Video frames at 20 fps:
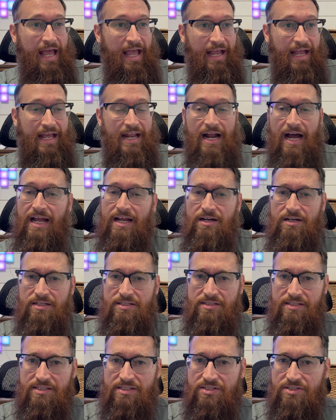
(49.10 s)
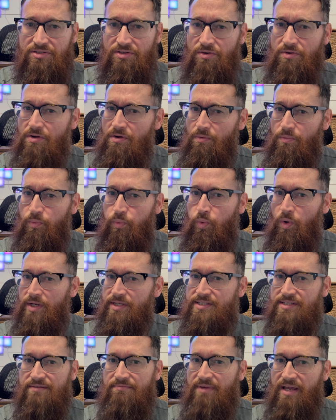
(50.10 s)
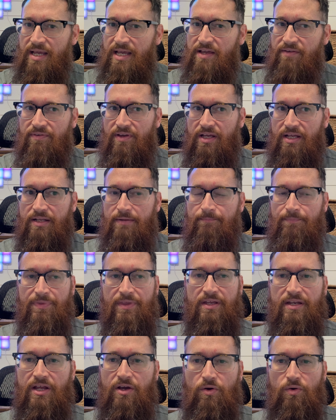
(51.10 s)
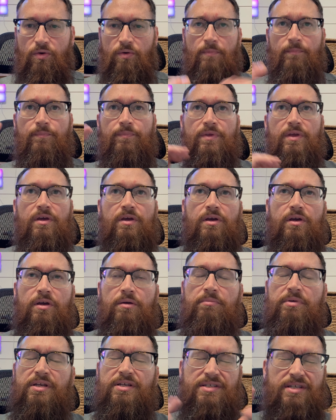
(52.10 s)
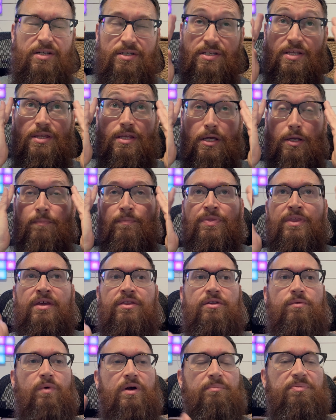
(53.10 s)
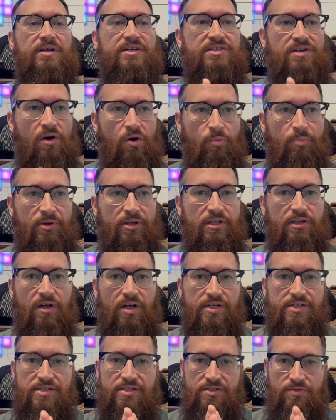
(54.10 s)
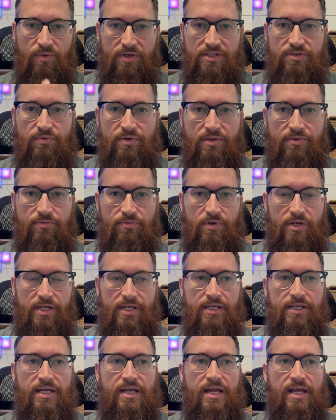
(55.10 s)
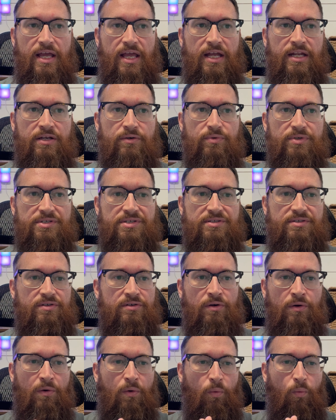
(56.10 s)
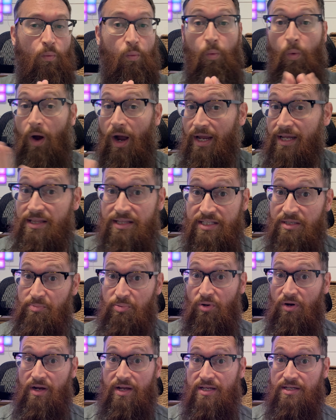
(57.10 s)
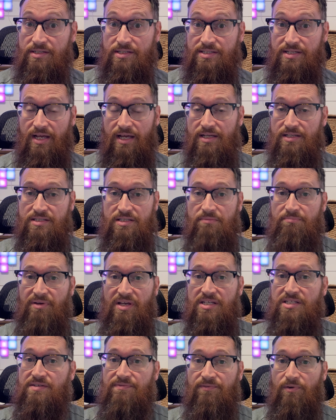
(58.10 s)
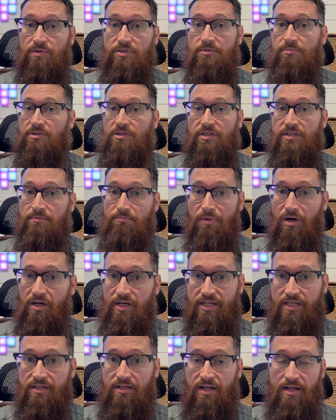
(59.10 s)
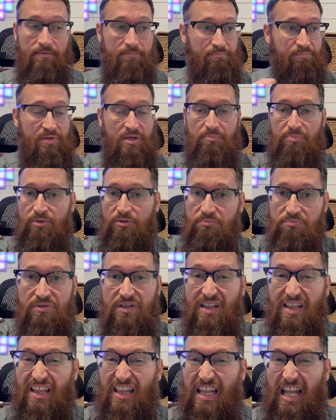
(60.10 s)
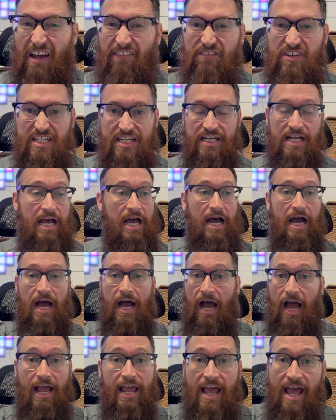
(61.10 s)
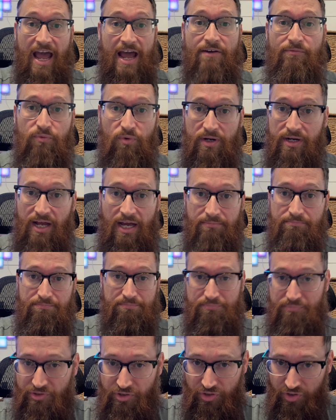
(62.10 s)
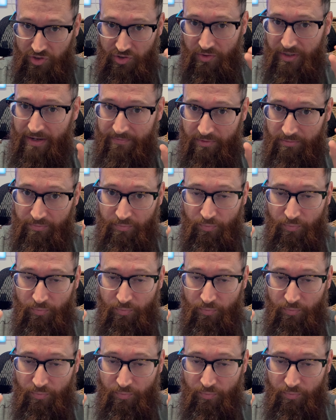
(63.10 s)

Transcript: And I honestly don't know what to make of it. Now, because here's the thing. The OnePlus Open launched in 2023, and it was widely praised as the best foldable on the market. People loved it. I have one. I don't have it